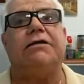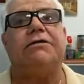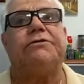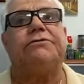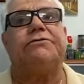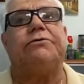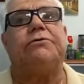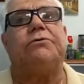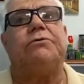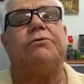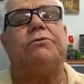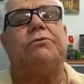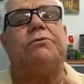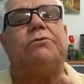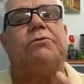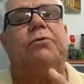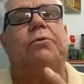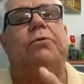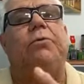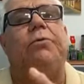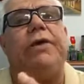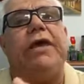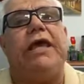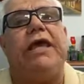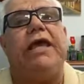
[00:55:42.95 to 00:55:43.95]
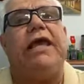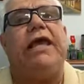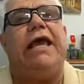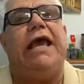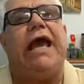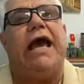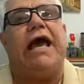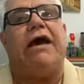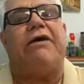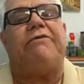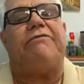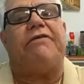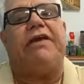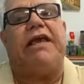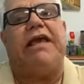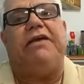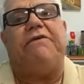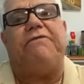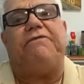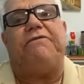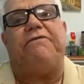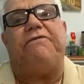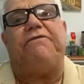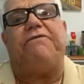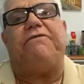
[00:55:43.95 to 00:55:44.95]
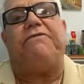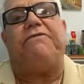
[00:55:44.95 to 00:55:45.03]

So we have a